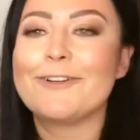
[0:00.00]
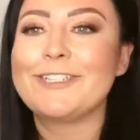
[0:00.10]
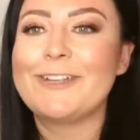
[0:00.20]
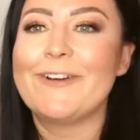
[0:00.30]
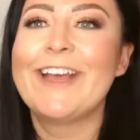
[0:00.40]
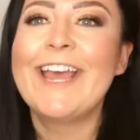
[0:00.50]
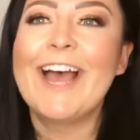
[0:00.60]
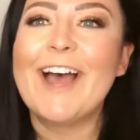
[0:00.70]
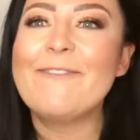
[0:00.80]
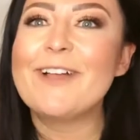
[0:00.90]
So
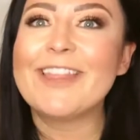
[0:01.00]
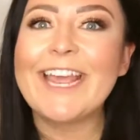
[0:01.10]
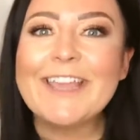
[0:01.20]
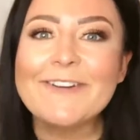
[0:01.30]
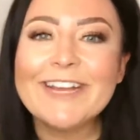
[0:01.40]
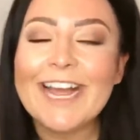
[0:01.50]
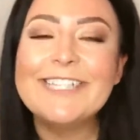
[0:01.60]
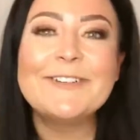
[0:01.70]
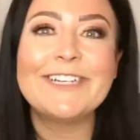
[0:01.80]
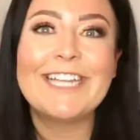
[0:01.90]
um, like you,
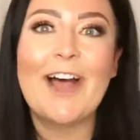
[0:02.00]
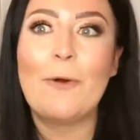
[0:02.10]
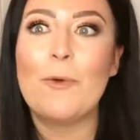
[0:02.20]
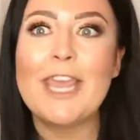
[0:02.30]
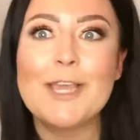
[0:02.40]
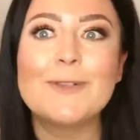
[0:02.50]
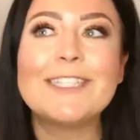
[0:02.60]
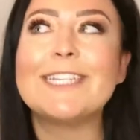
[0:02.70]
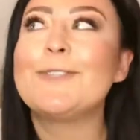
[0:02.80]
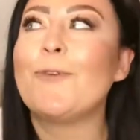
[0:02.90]
as you could tell, we use
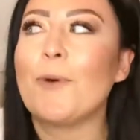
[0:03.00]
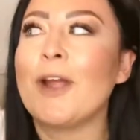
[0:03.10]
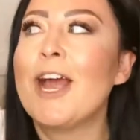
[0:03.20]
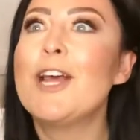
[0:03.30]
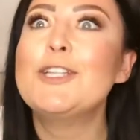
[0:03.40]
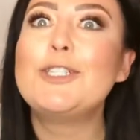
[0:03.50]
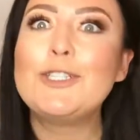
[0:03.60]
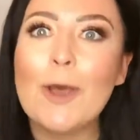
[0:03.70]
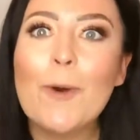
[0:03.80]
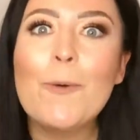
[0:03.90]
this for
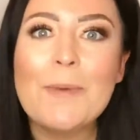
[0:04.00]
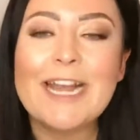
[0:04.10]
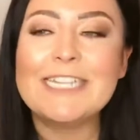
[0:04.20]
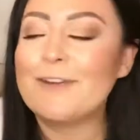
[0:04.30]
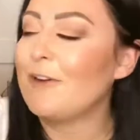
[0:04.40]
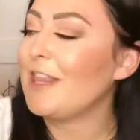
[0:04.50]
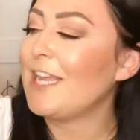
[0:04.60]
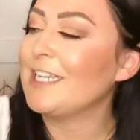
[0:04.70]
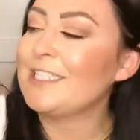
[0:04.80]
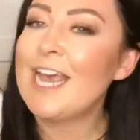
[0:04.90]
so many different
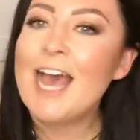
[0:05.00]
things.